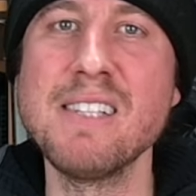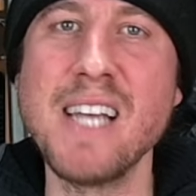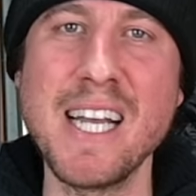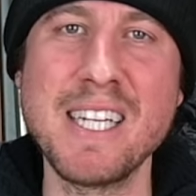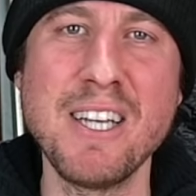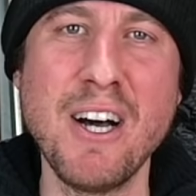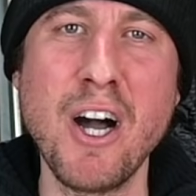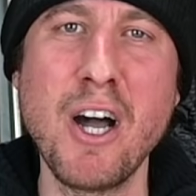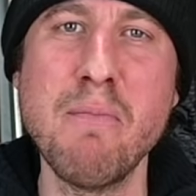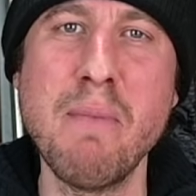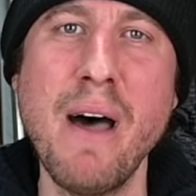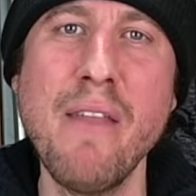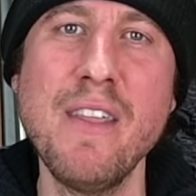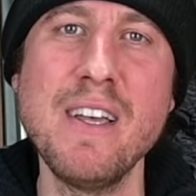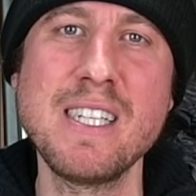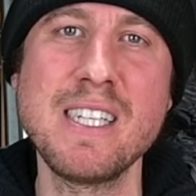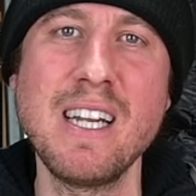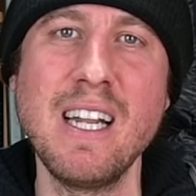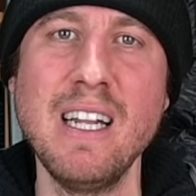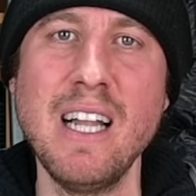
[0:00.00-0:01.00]
I talk about
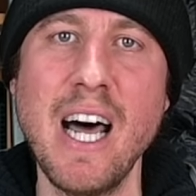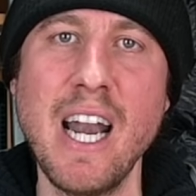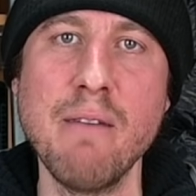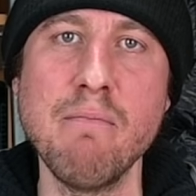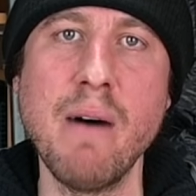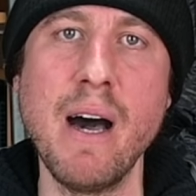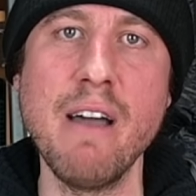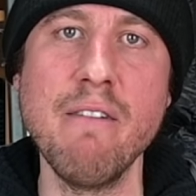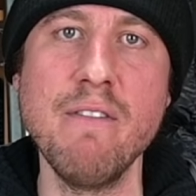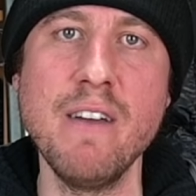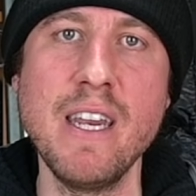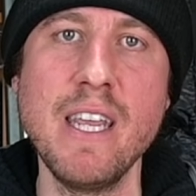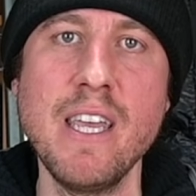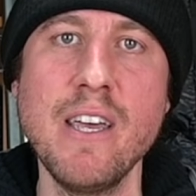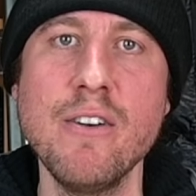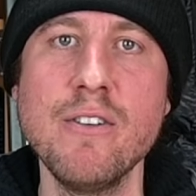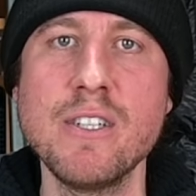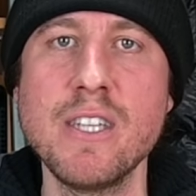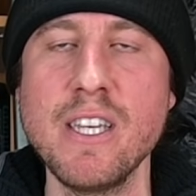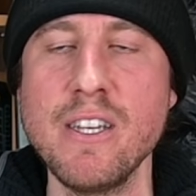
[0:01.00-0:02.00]
this in a lot of my
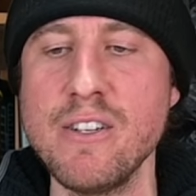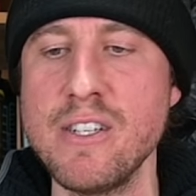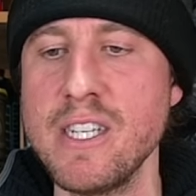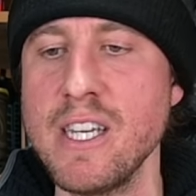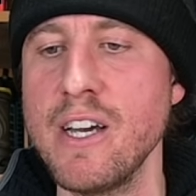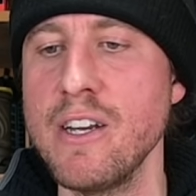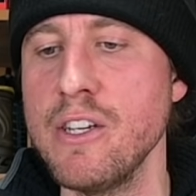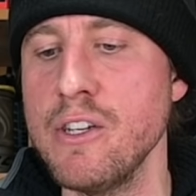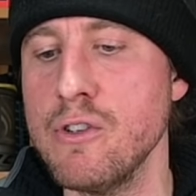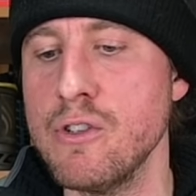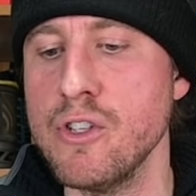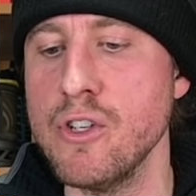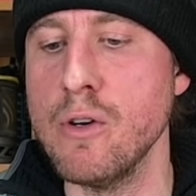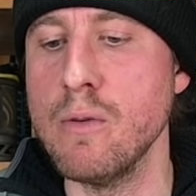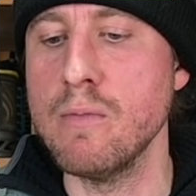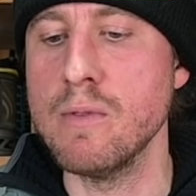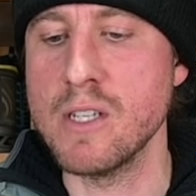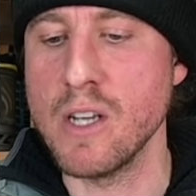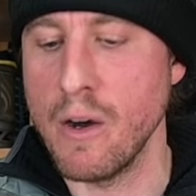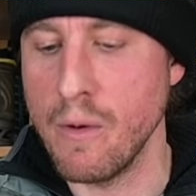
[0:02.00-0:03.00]
videos that you see on
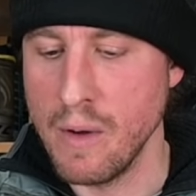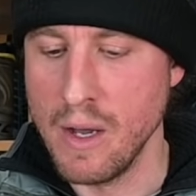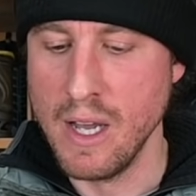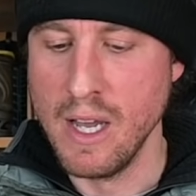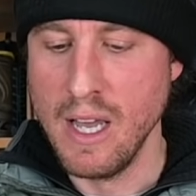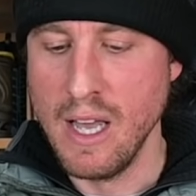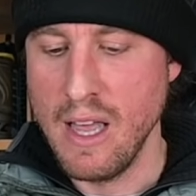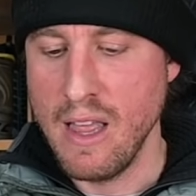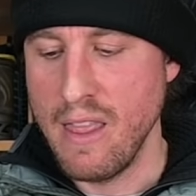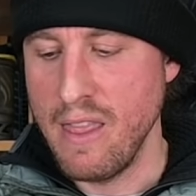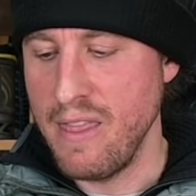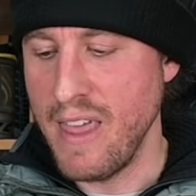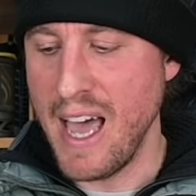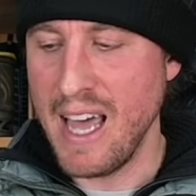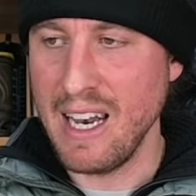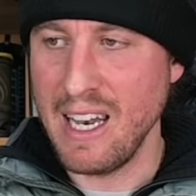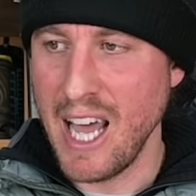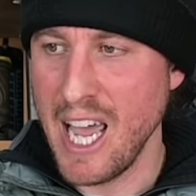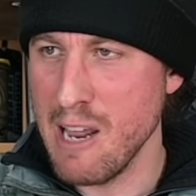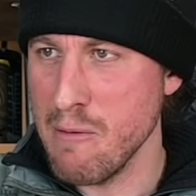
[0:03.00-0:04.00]
YouTube. So
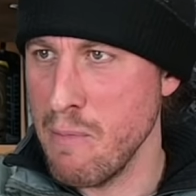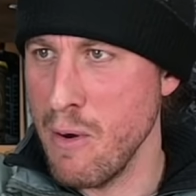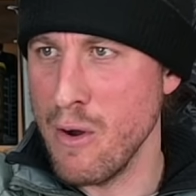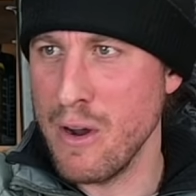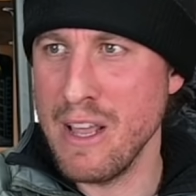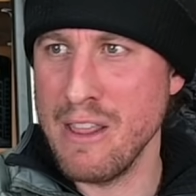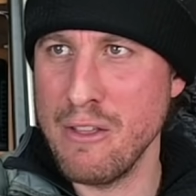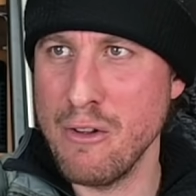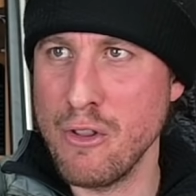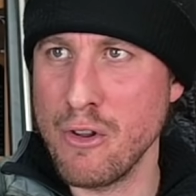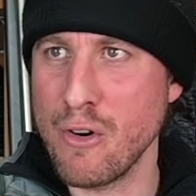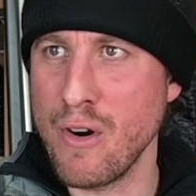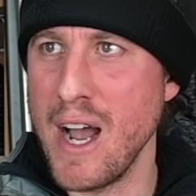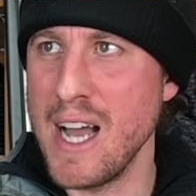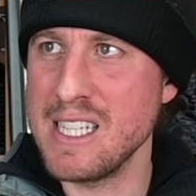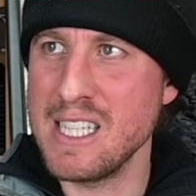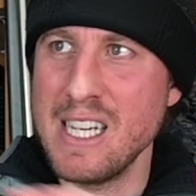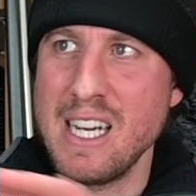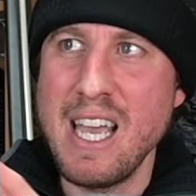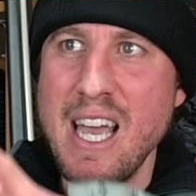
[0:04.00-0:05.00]
that light poking through the
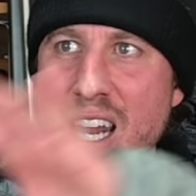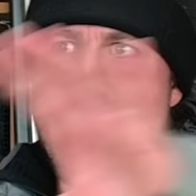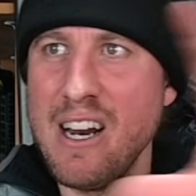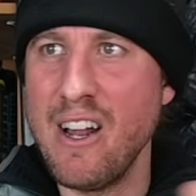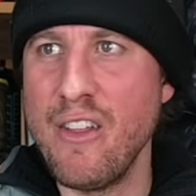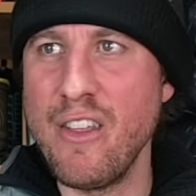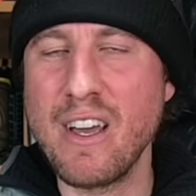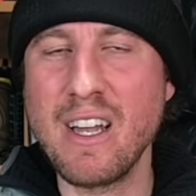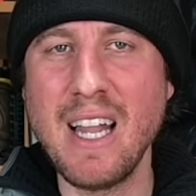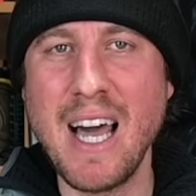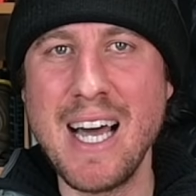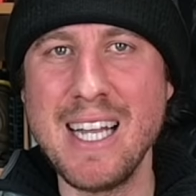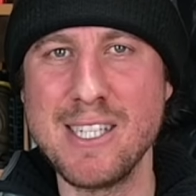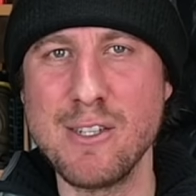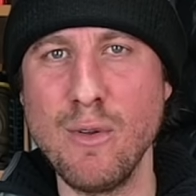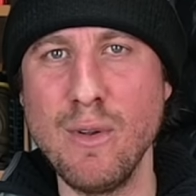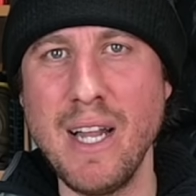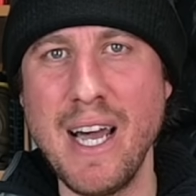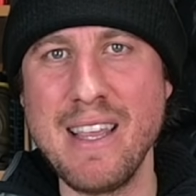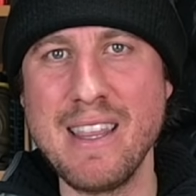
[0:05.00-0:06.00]
horizon, hitting all the clouds,
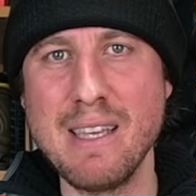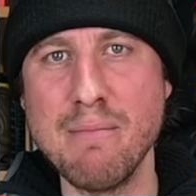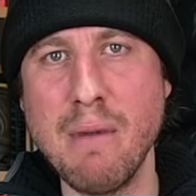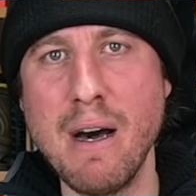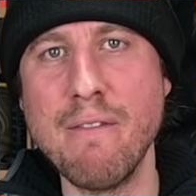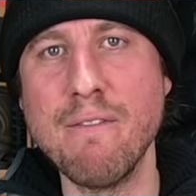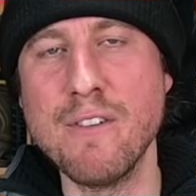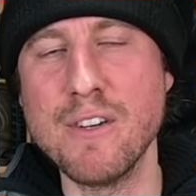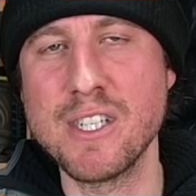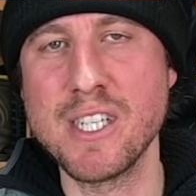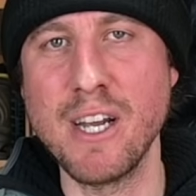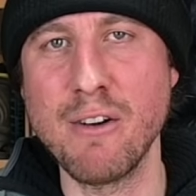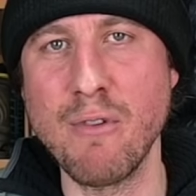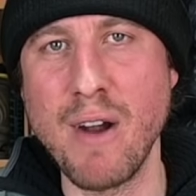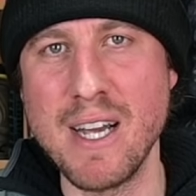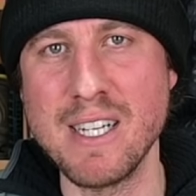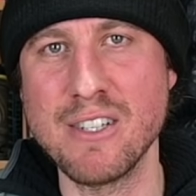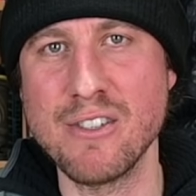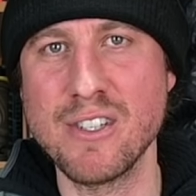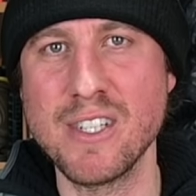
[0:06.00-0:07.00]
will light them up for
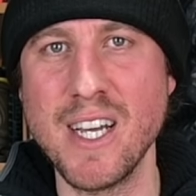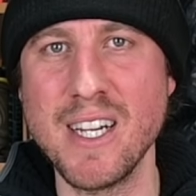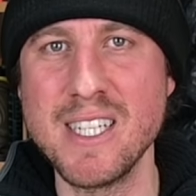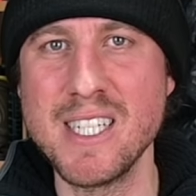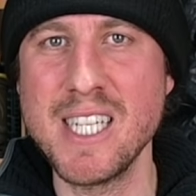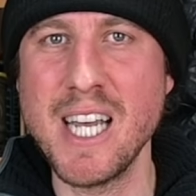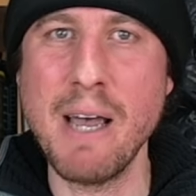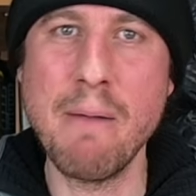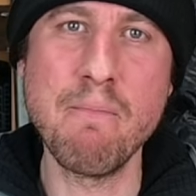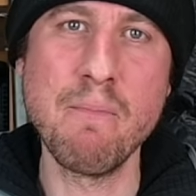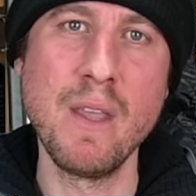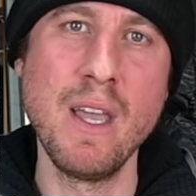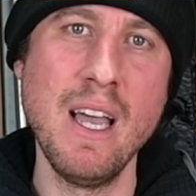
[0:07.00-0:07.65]
sunrise or sunset.